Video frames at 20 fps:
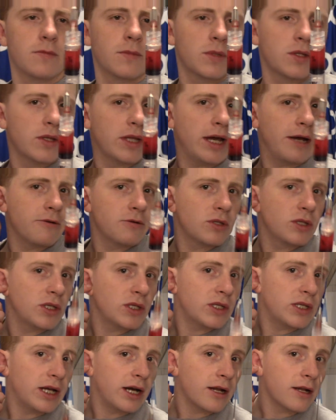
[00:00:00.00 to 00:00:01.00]
So that was
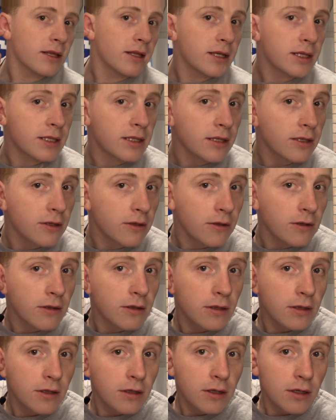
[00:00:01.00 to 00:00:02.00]
just out of this
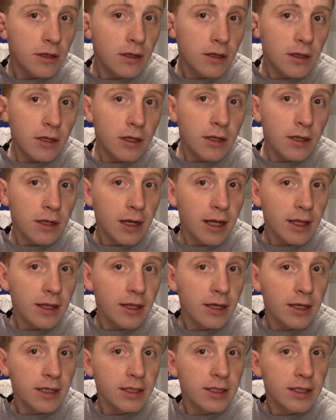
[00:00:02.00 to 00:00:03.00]
little, not
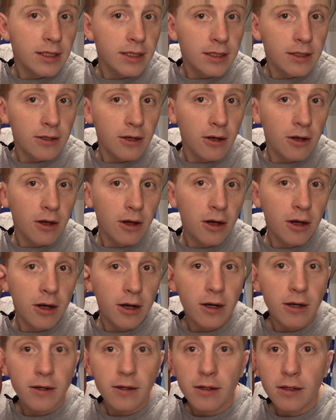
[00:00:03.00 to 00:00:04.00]
this, this is all
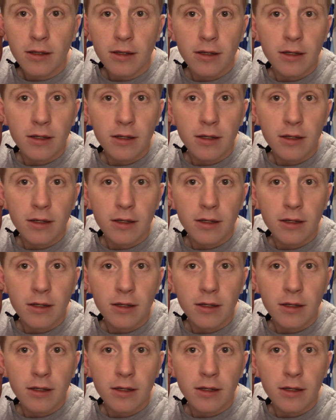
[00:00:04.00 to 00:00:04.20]
hard.